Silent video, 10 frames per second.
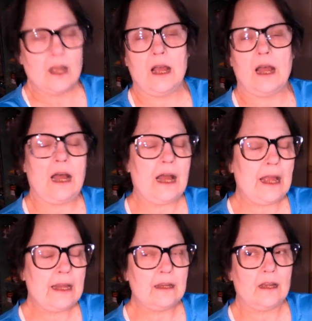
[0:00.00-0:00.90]

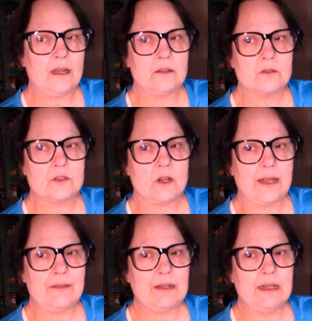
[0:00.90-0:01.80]
I started
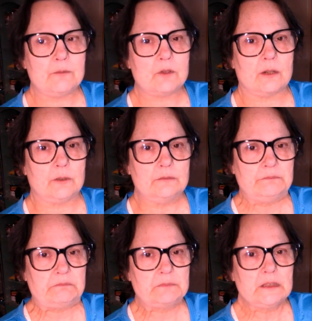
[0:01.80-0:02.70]
having hip trouble.
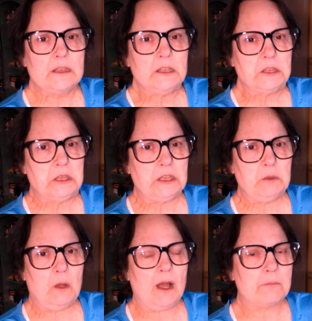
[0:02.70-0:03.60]
Couldn't
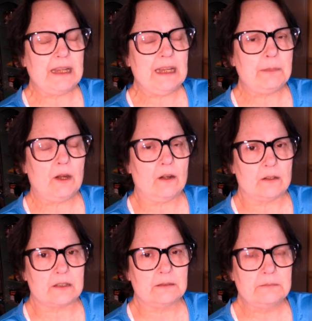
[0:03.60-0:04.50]
walk, my hip hurt.
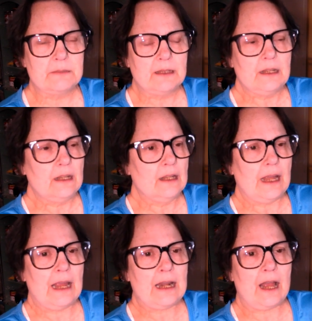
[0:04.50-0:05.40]

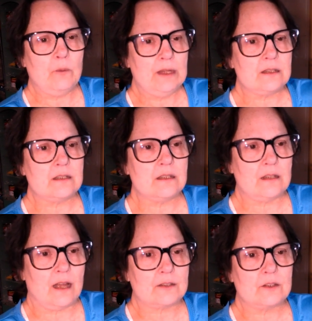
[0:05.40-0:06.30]
And I went to the
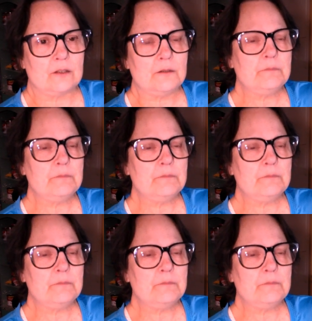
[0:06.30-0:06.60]
doctor.